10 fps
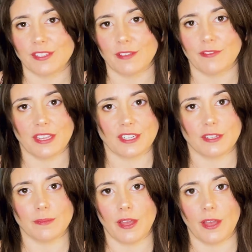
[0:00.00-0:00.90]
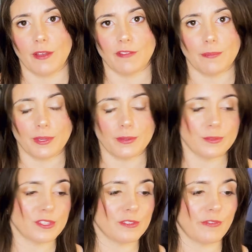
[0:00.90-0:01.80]
was a victim of
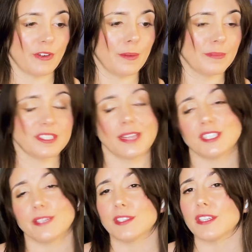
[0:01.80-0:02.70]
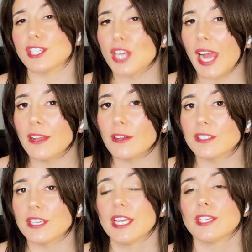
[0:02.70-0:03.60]
abuse from the time she was a child